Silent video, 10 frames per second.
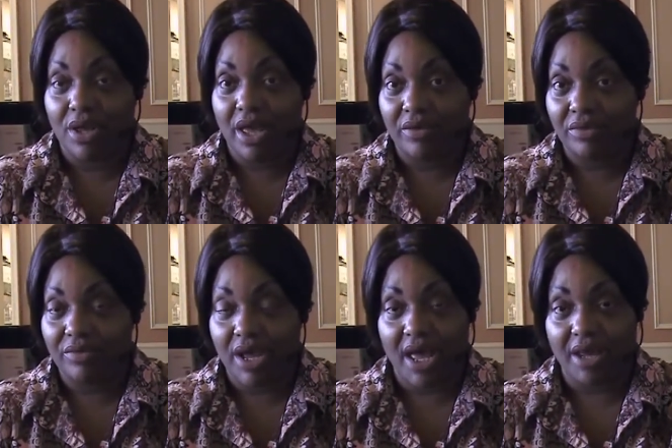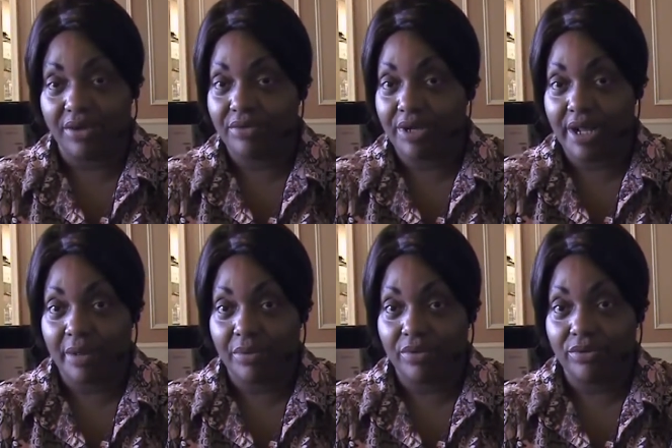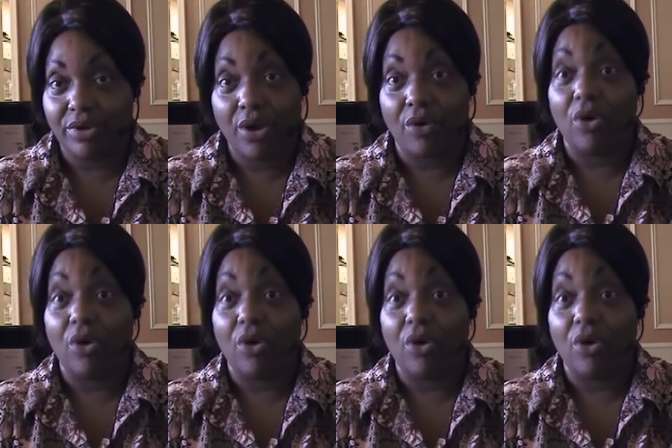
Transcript: Have you ever had a green apple? No.